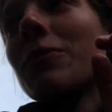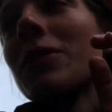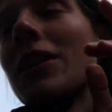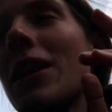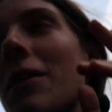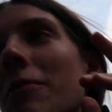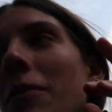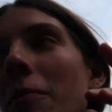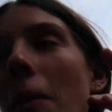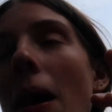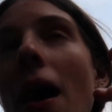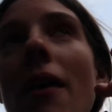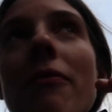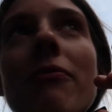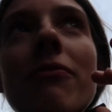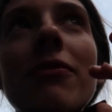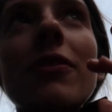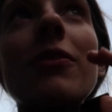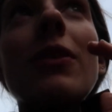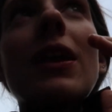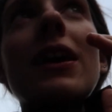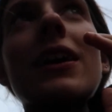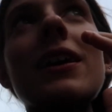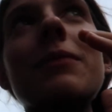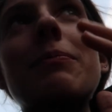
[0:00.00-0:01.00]
want him. I
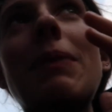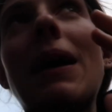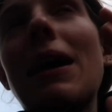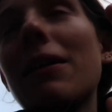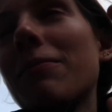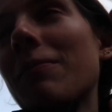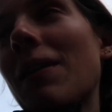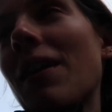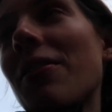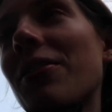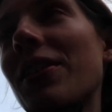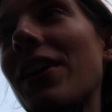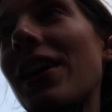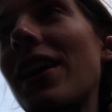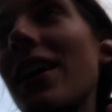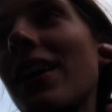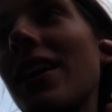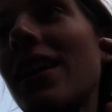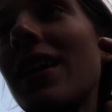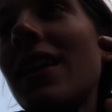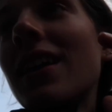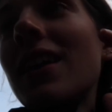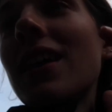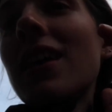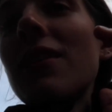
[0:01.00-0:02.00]
feel like a bad mother.
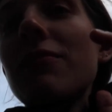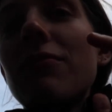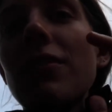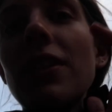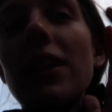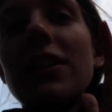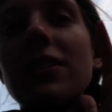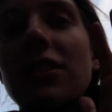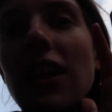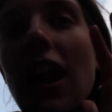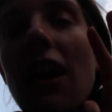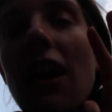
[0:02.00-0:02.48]
I feel like